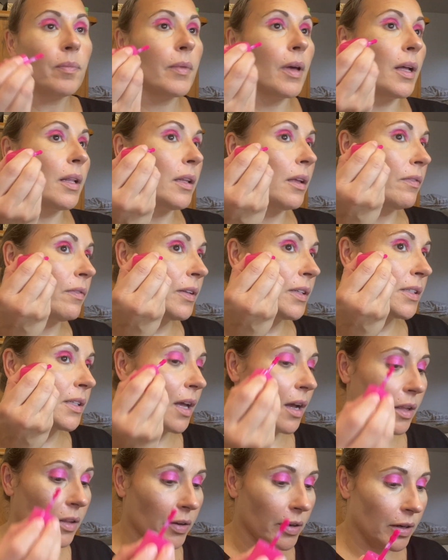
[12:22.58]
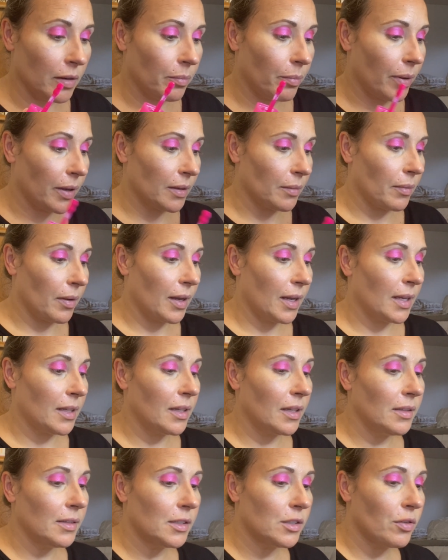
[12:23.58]
I love this color, but it
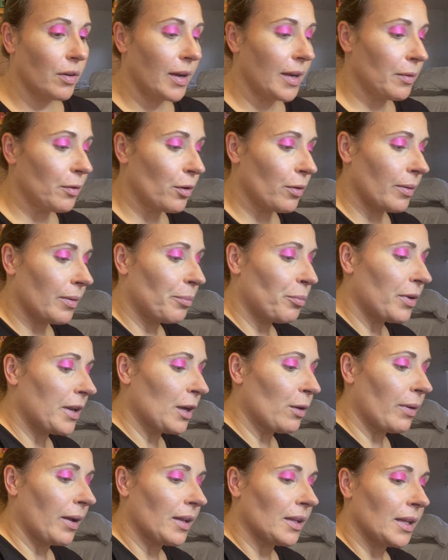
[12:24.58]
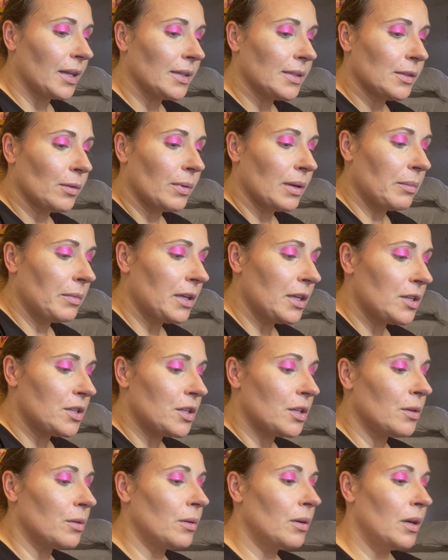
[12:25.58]
does dry pretty quickly. So what I'm going to
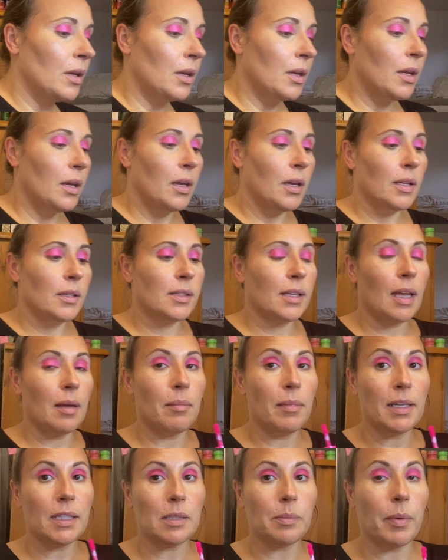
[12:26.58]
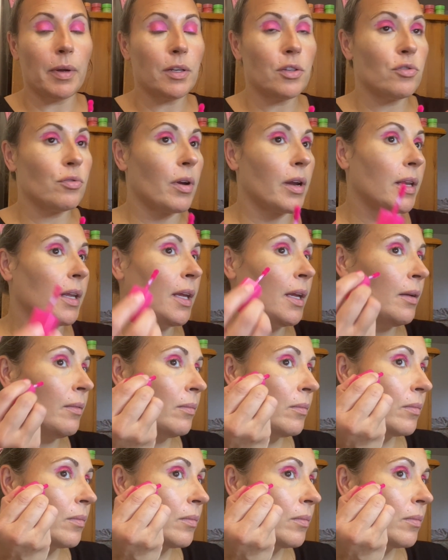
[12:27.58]
do is get my sponge ready